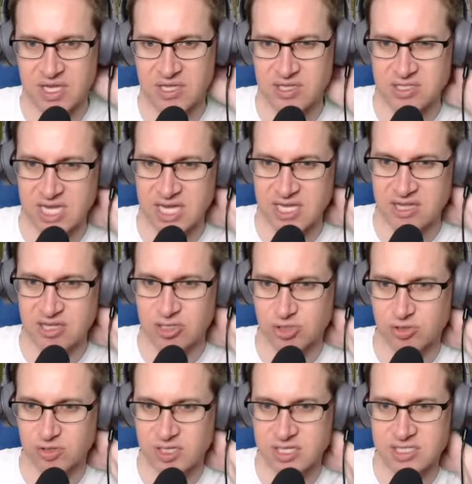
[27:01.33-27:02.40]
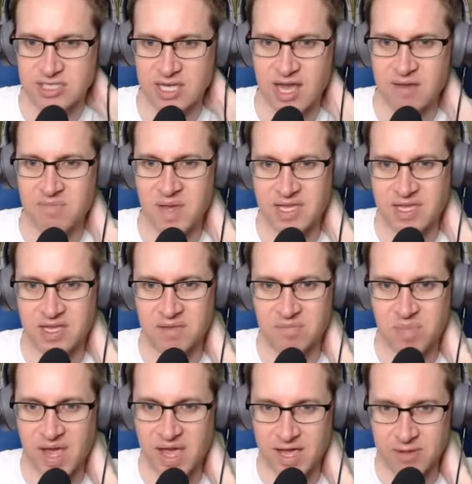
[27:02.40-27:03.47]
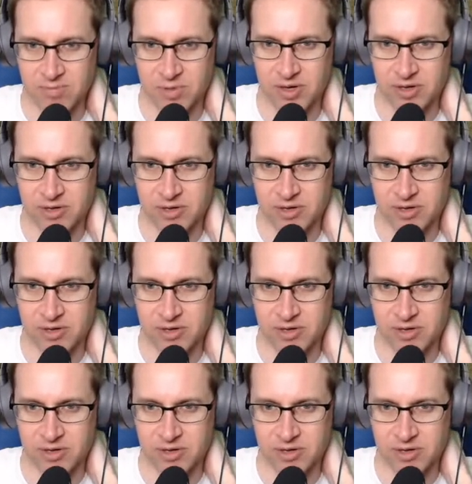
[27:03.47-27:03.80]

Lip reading: taking the trees and making paper.